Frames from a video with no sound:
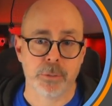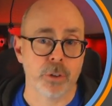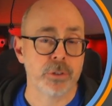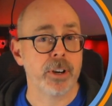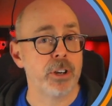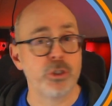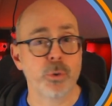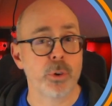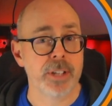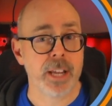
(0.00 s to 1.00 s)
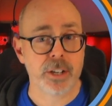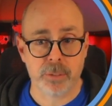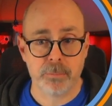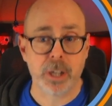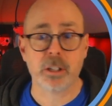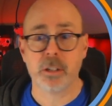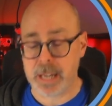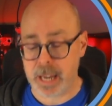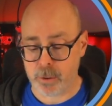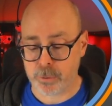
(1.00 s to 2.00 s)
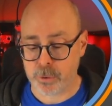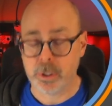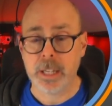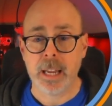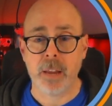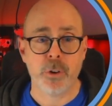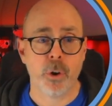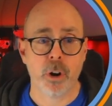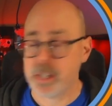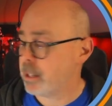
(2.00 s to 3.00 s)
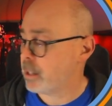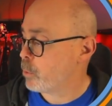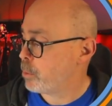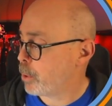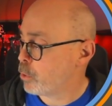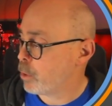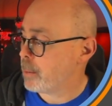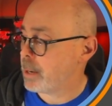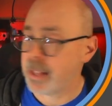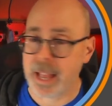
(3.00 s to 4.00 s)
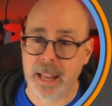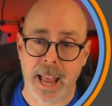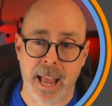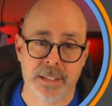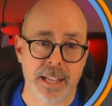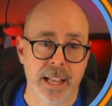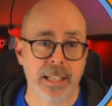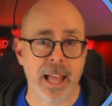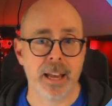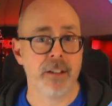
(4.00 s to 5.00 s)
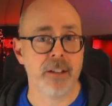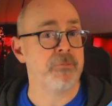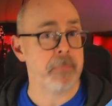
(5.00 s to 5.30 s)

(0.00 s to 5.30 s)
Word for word: So it's a very short section, but could be helpful if you are dealing with programming that has a lot of